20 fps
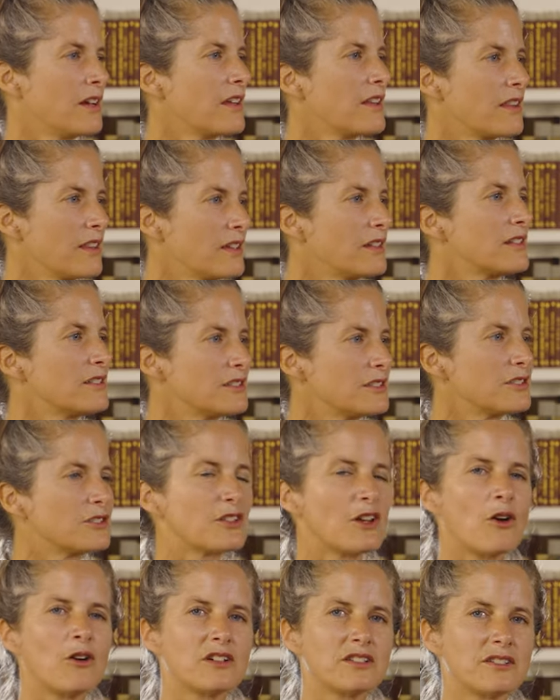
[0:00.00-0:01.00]
I think this is
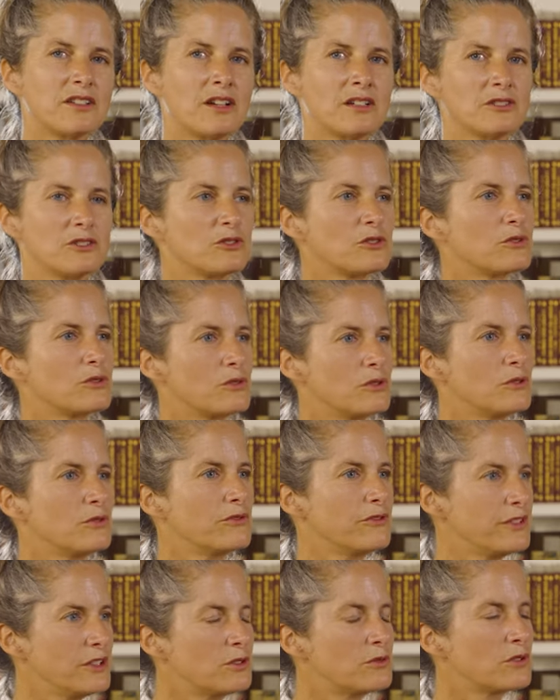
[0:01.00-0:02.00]
how I started to do
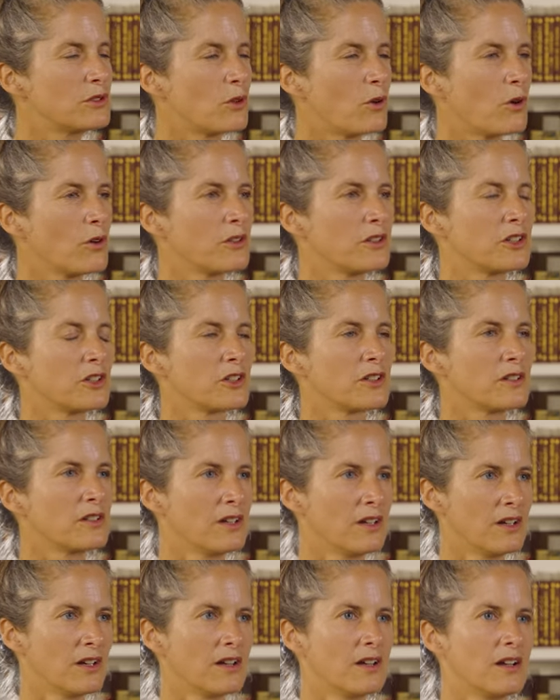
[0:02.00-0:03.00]
field recordings
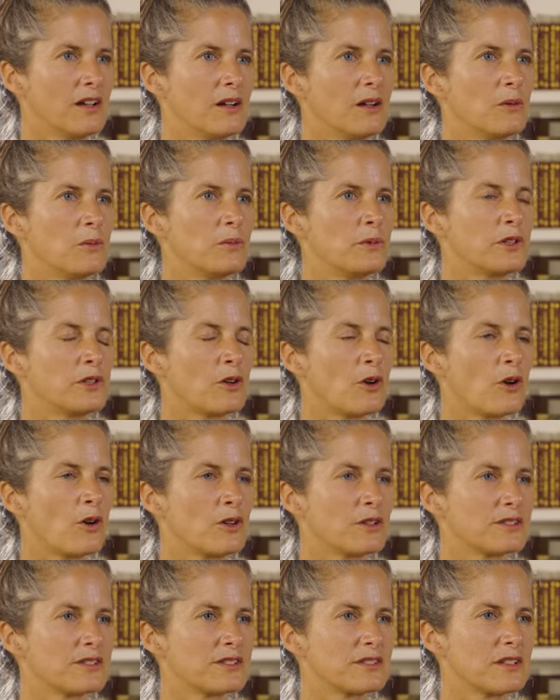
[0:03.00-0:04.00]

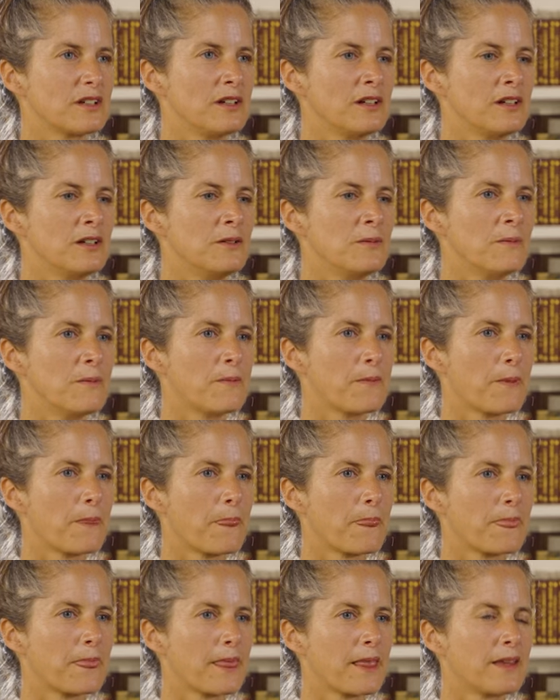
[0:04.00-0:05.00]
because um,
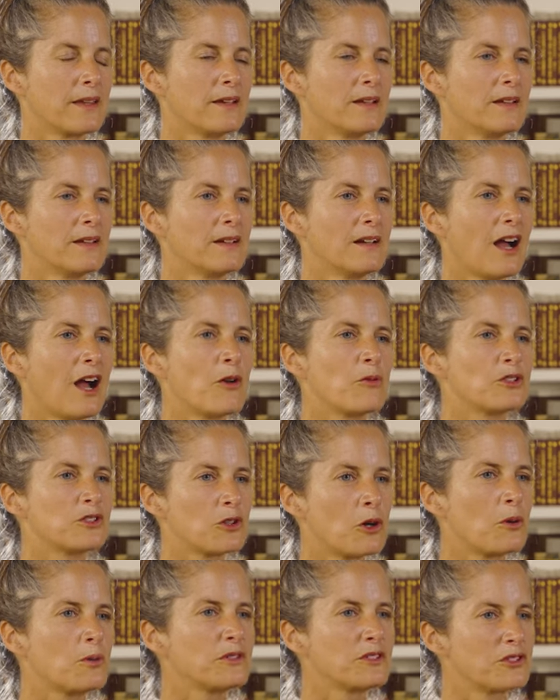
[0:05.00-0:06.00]
I was
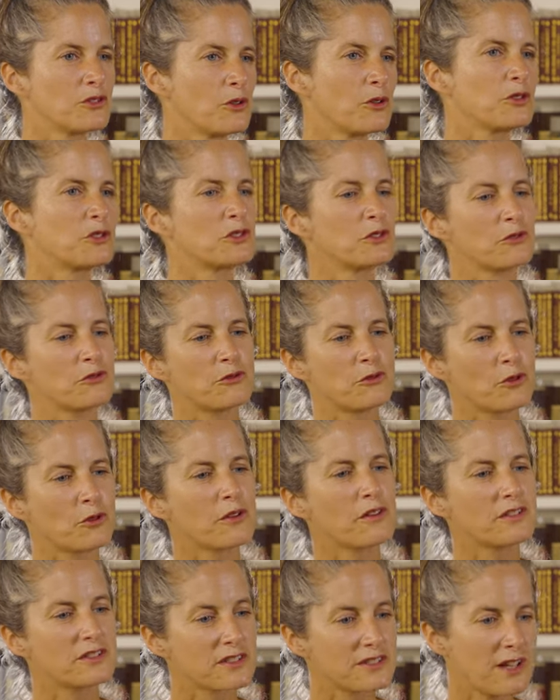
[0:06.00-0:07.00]
always searching for
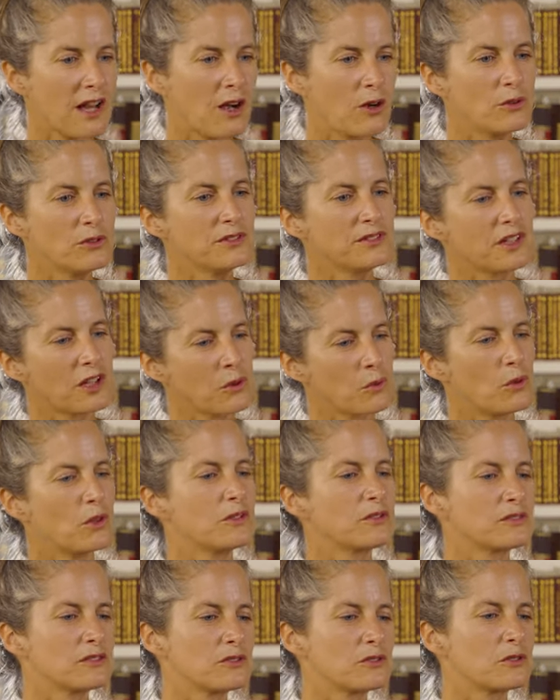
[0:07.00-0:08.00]
the sounds I
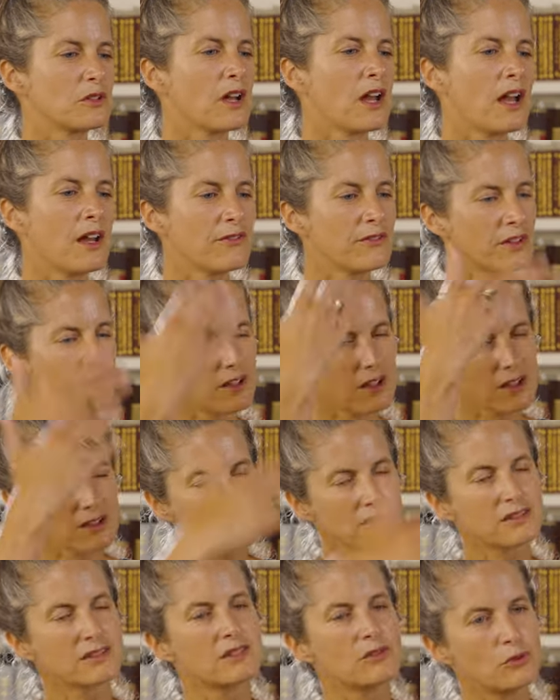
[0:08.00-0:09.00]
wanted to have, and I had
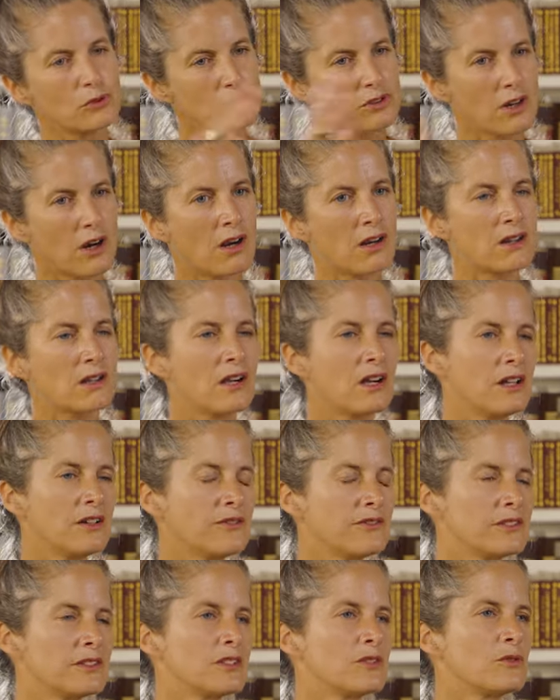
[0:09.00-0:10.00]
this huge
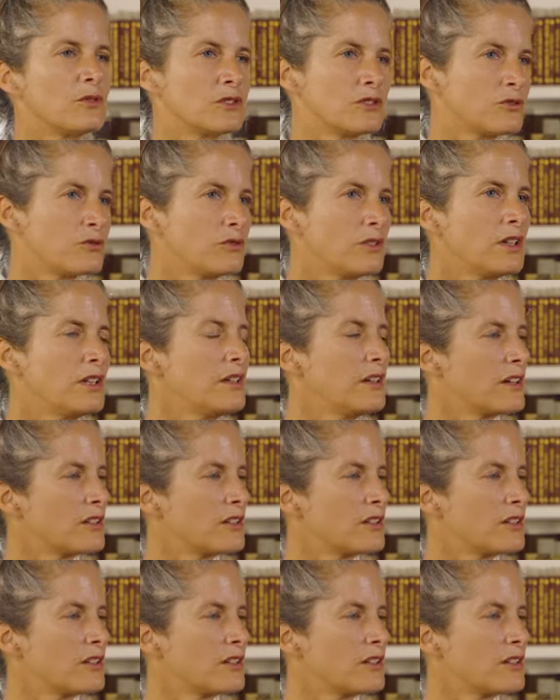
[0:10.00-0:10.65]
archive, and it was really